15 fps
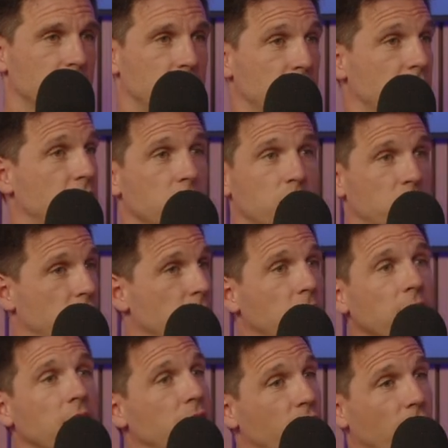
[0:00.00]
The system was
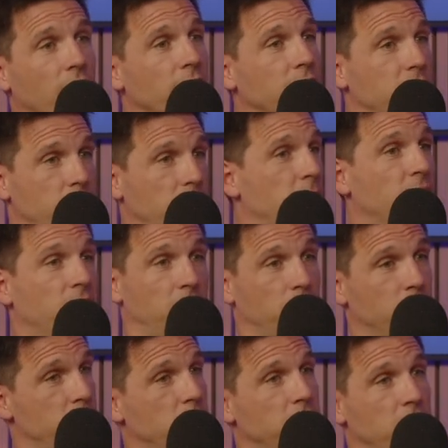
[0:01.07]
completely fine, to be perfectly
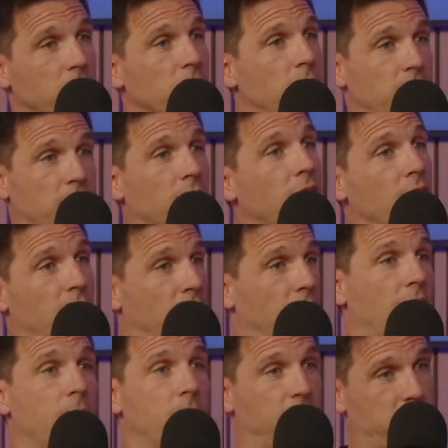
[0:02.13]
honest with you, with
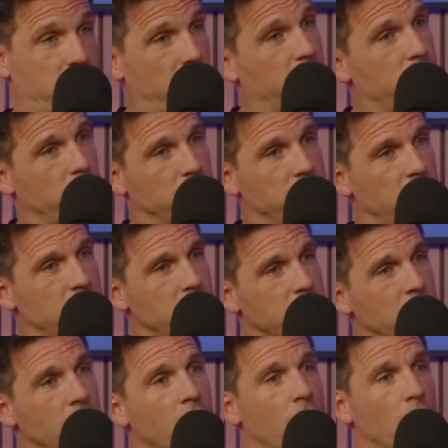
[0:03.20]
lab-based cholesterol
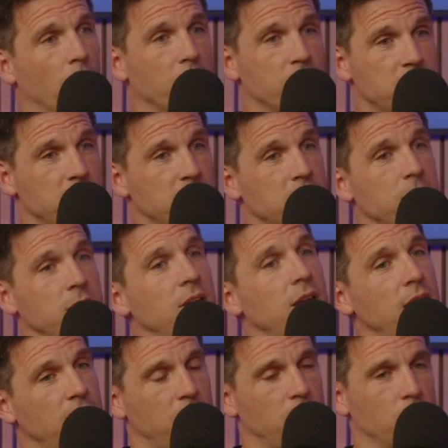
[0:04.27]
tests. What the system
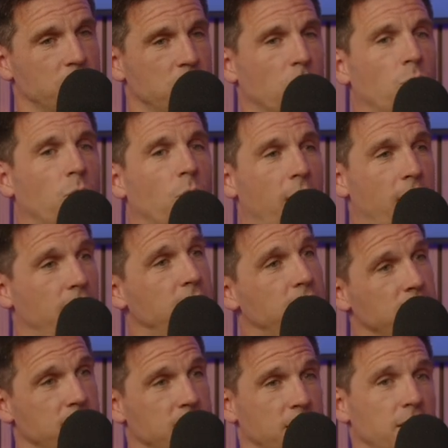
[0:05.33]
needed was a way
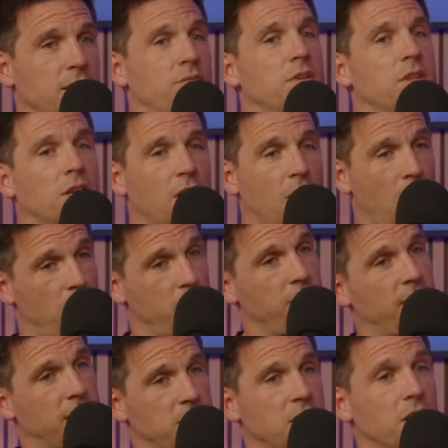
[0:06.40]
to deliver the
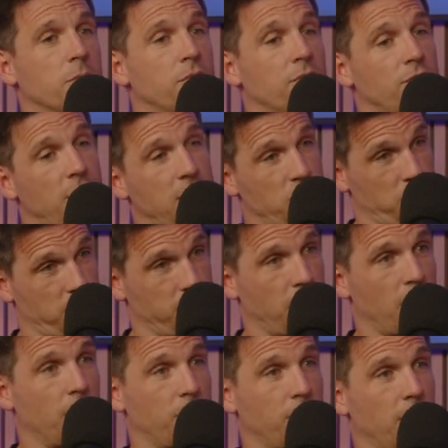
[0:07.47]
cardiovascular prevention
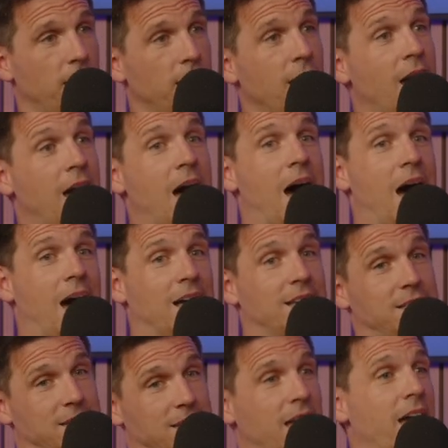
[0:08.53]
pathway
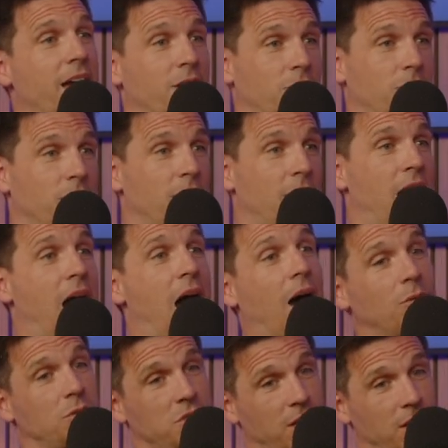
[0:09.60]
at scale
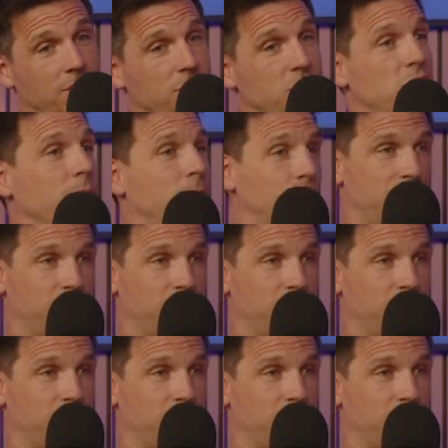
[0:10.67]
outside of a GP